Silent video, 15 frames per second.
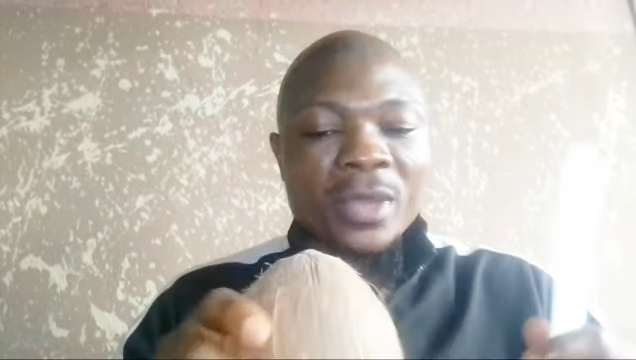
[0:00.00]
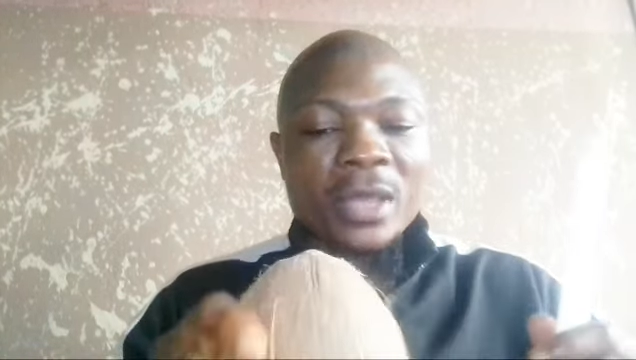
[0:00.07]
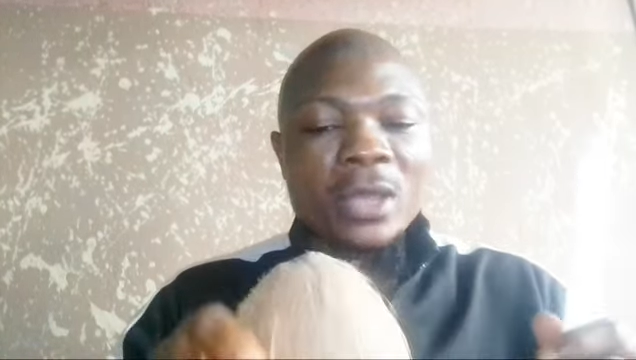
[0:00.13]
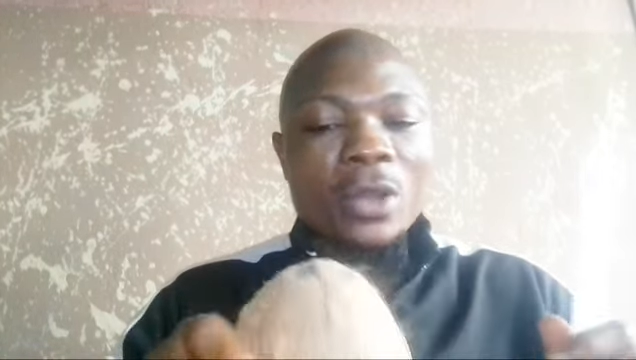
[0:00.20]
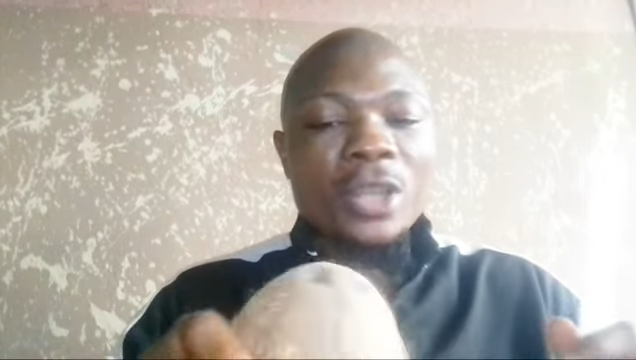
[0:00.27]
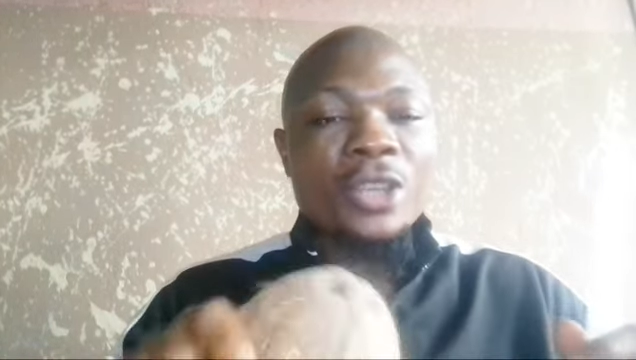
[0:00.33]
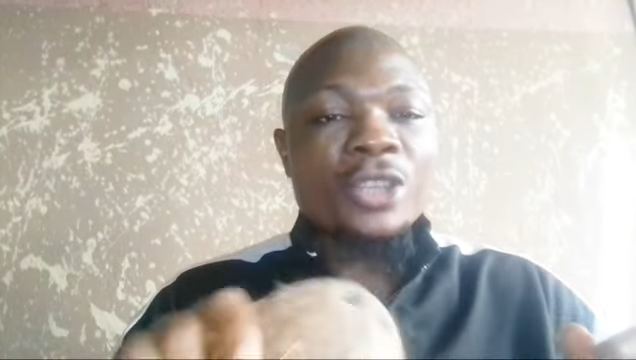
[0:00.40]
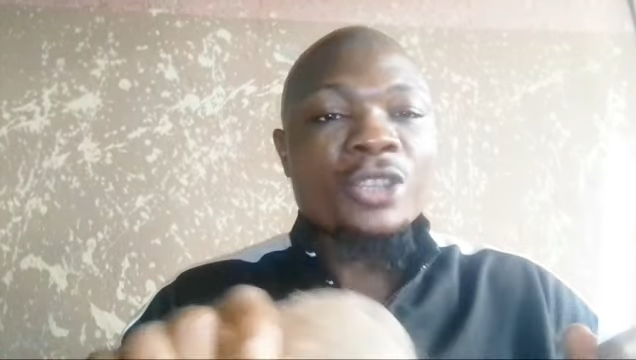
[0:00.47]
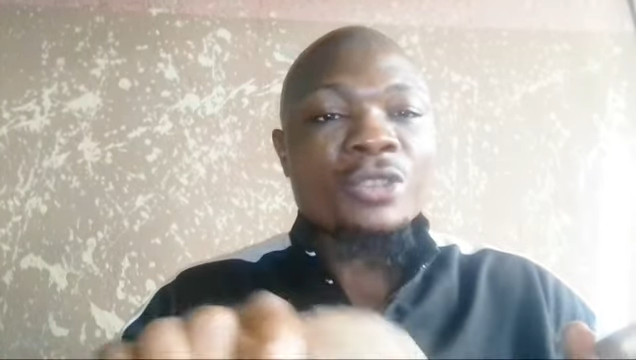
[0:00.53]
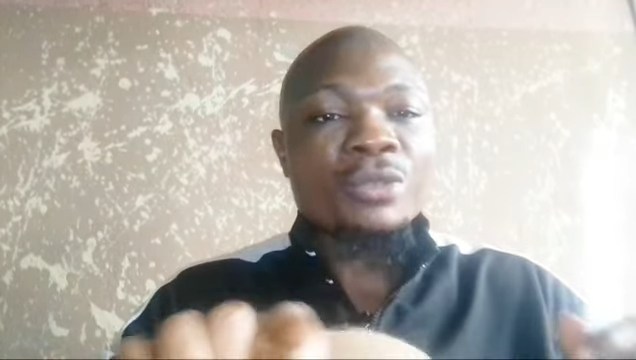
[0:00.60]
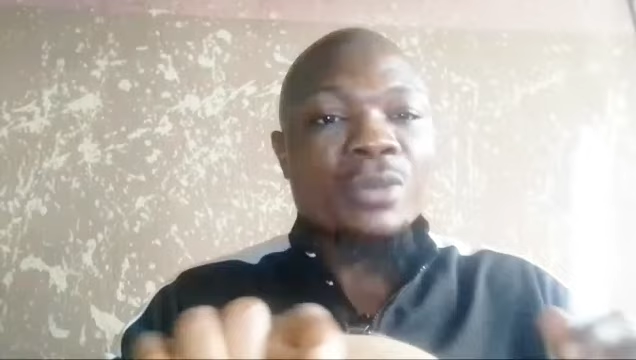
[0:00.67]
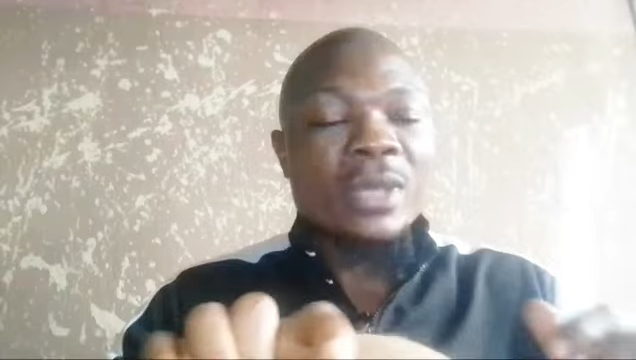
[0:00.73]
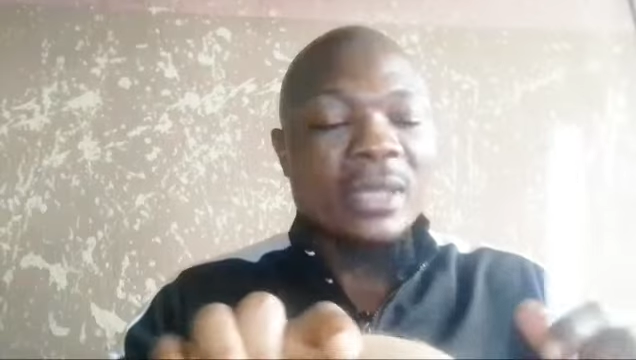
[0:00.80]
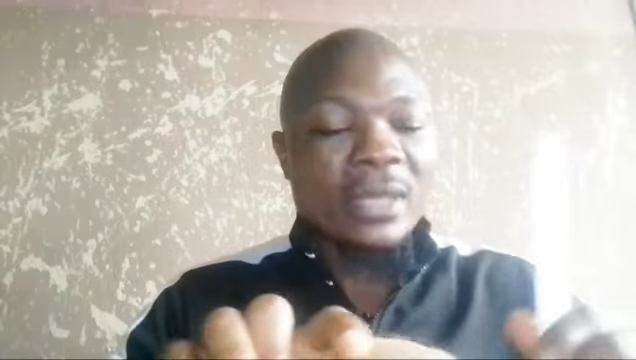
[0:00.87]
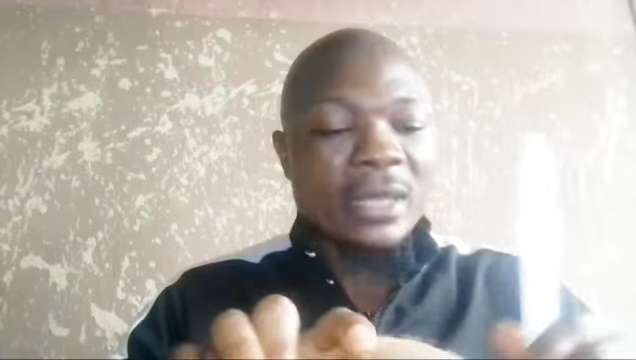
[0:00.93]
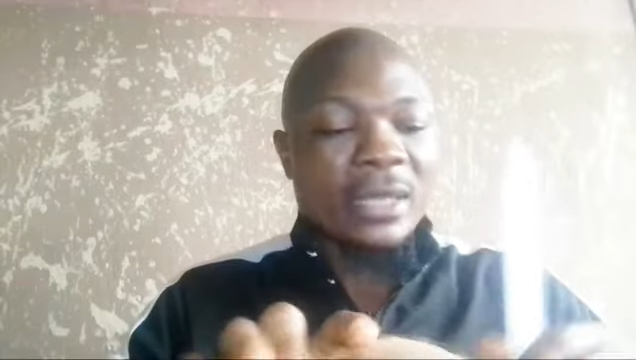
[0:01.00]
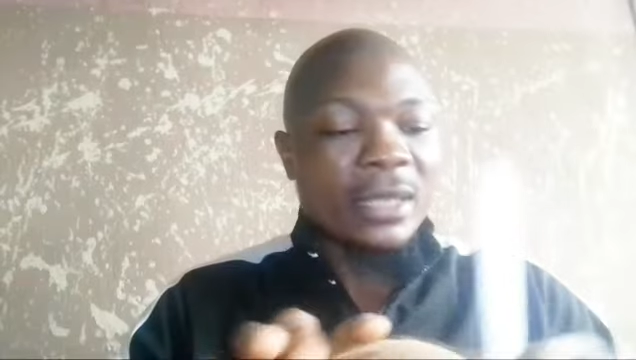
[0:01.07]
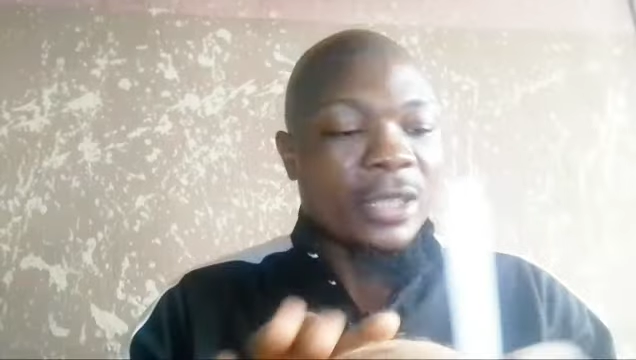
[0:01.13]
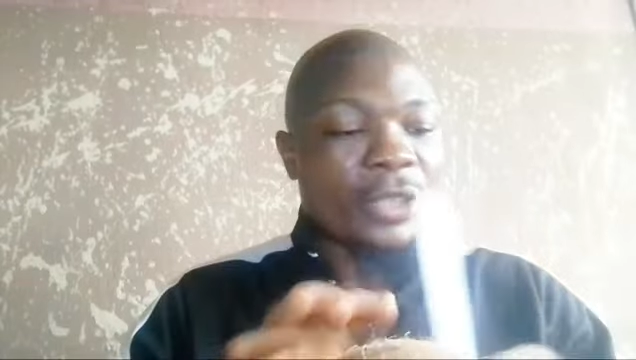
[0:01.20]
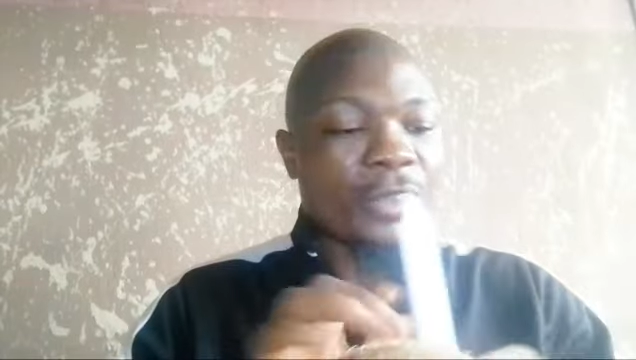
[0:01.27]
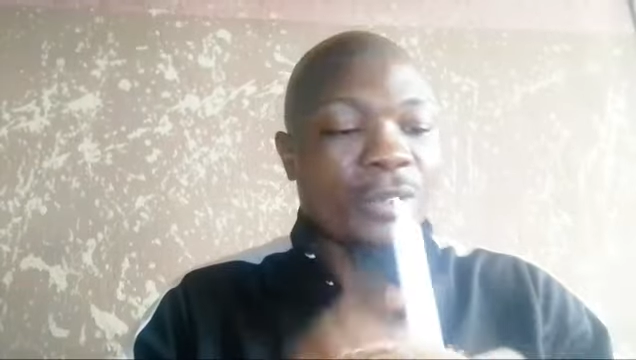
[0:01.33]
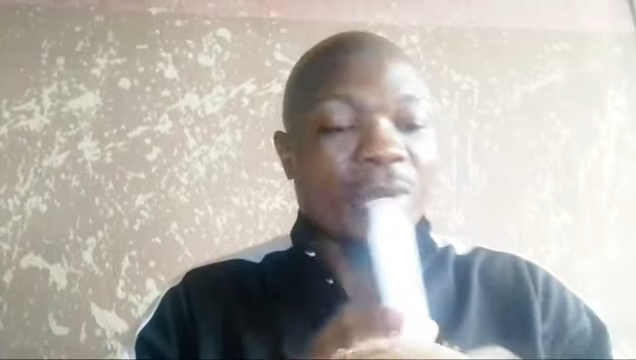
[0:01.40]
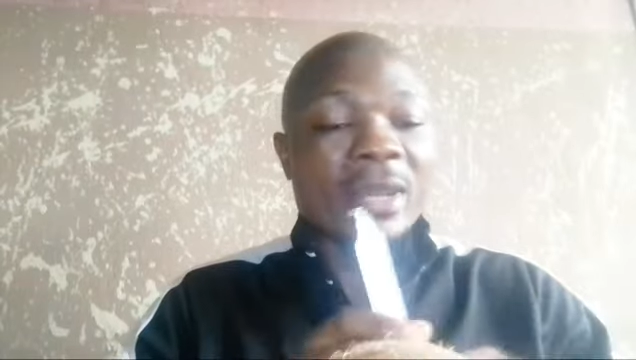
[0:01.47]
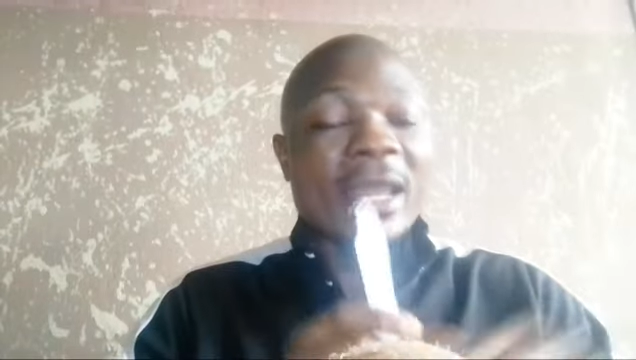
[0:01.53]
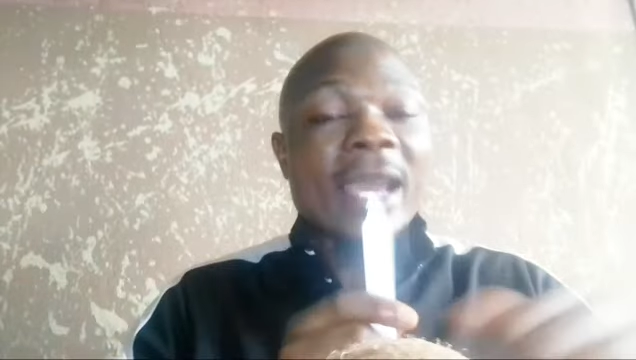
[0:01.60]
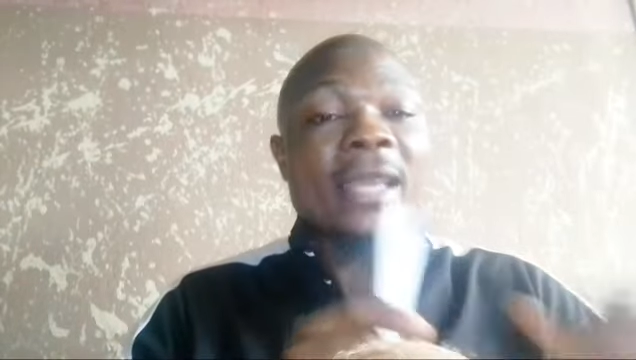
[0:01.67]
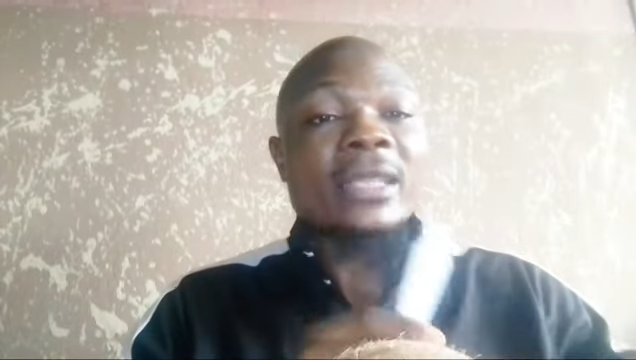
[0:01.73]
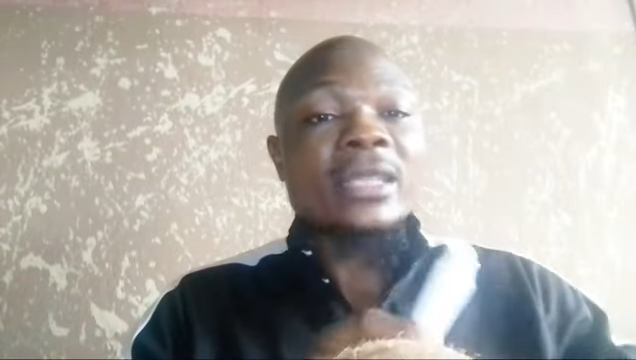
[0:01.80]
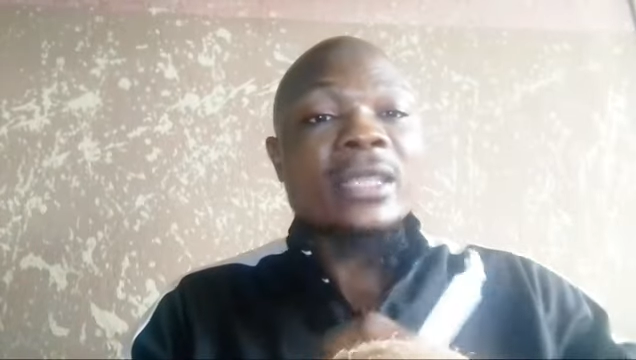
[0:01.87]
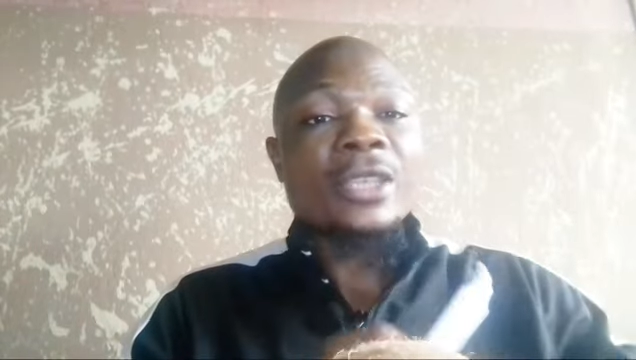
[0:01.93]
Now, all you need to do is this: you
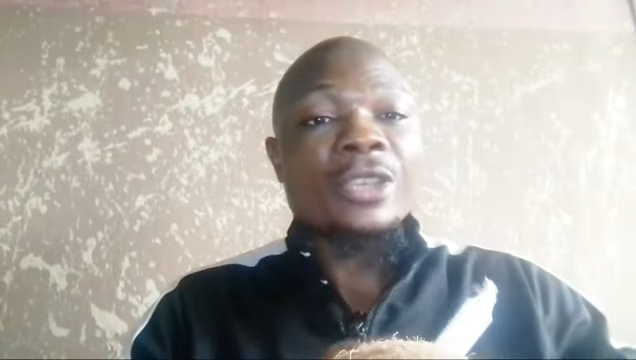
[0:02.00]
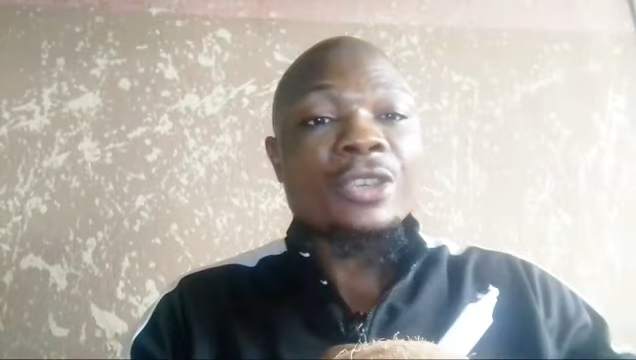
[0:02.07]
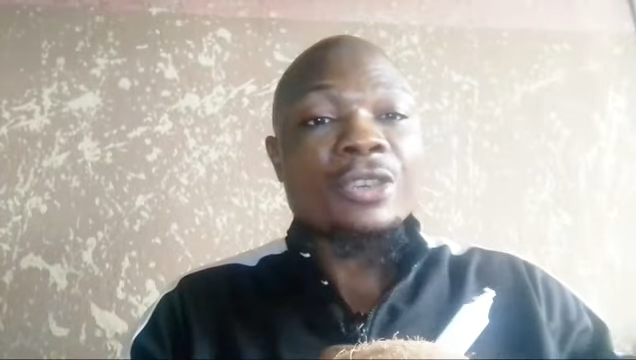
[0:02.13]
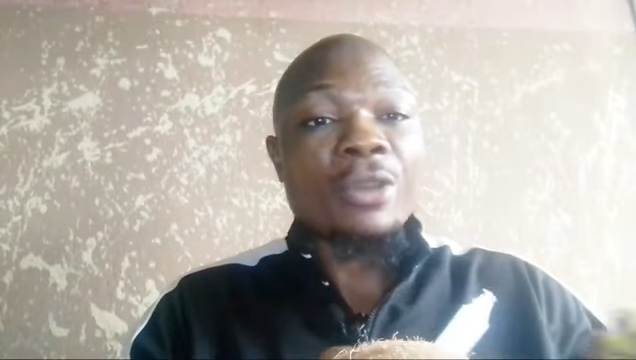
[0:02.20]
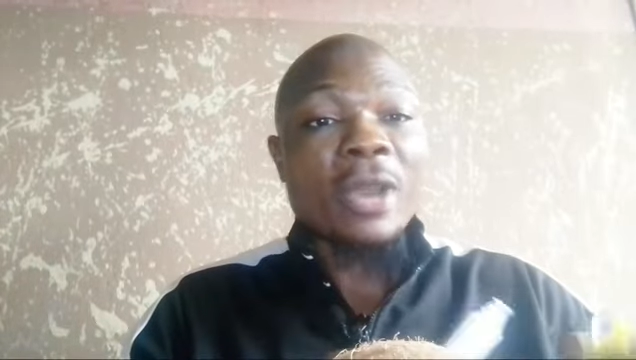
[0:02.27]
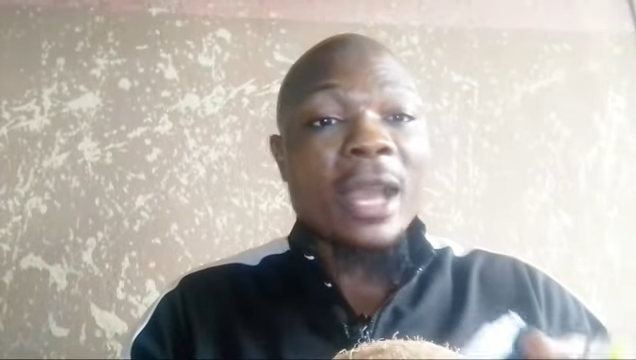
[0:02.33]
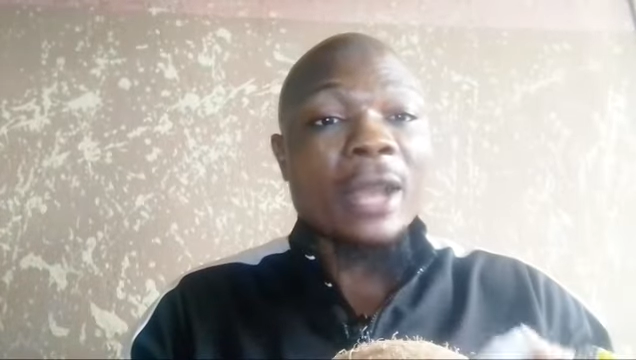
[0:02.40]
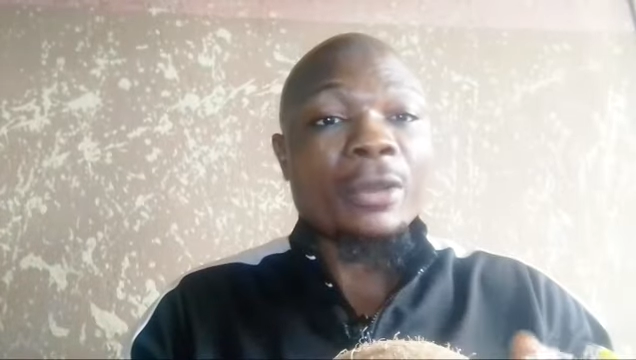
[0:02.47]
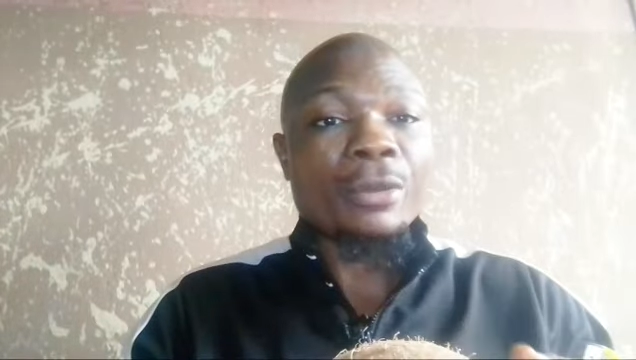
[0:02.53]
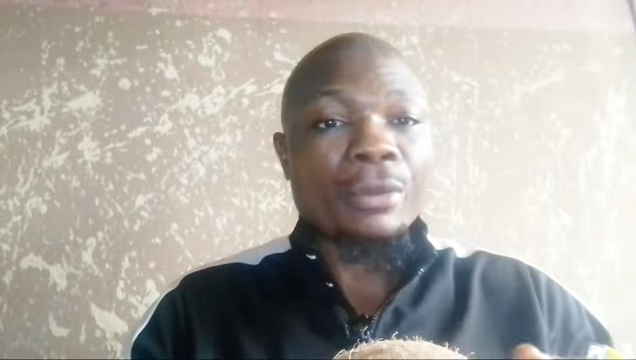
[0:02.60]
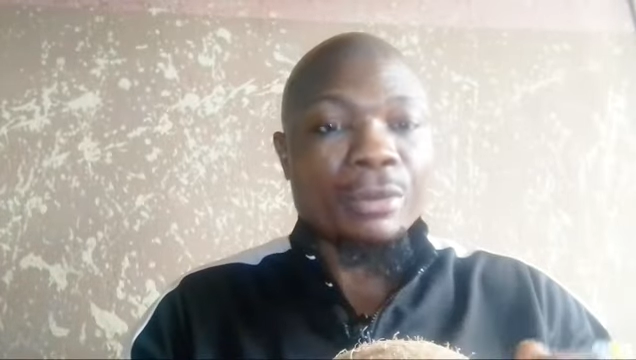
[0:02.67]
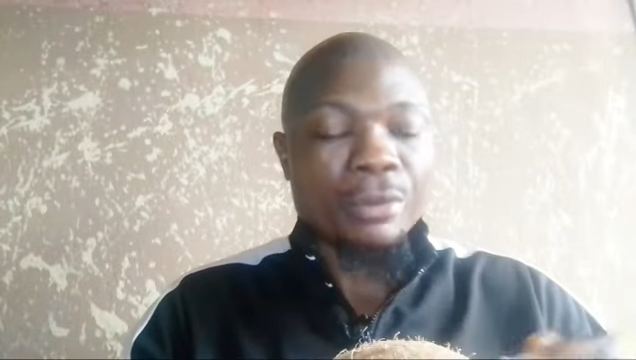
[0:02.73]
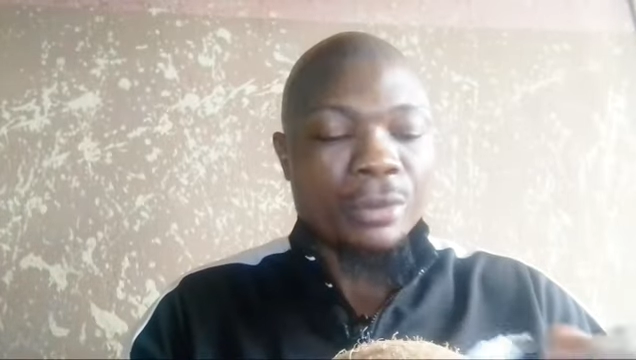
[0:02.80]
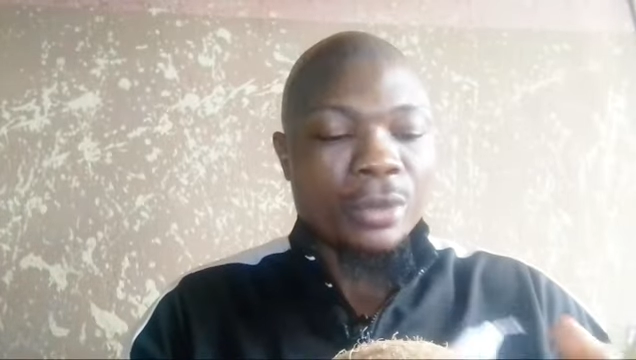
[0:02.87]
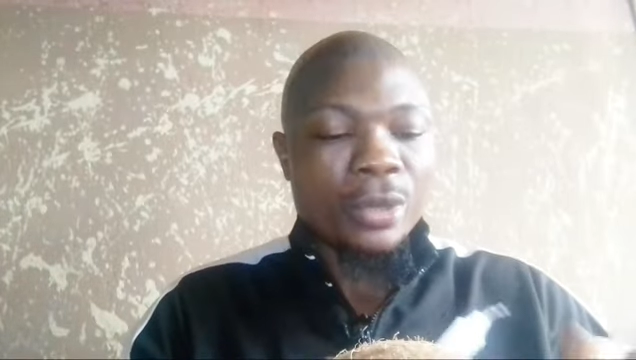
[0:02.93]
light your candle.